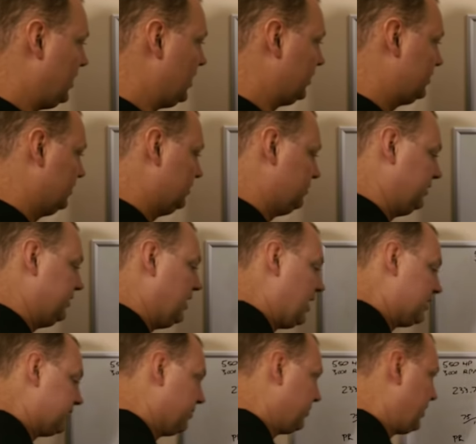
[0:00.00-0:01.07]
boxes with
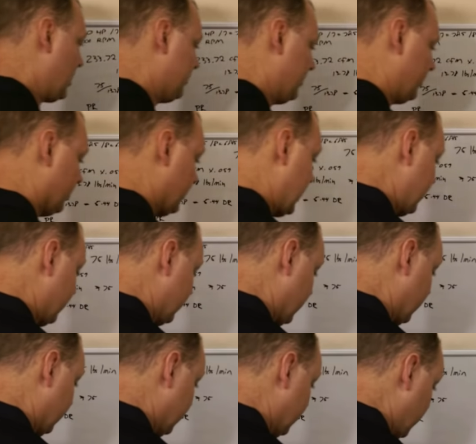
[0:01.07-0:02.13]
dots from Common Core. I
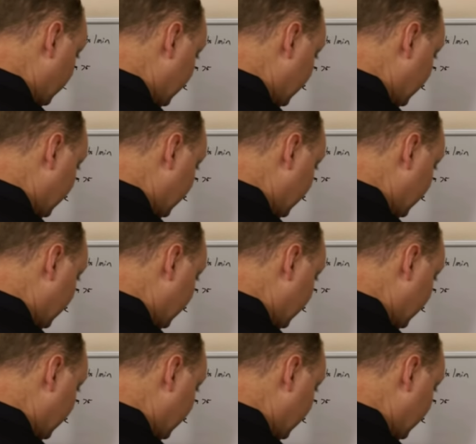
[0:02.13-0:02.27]
don't know.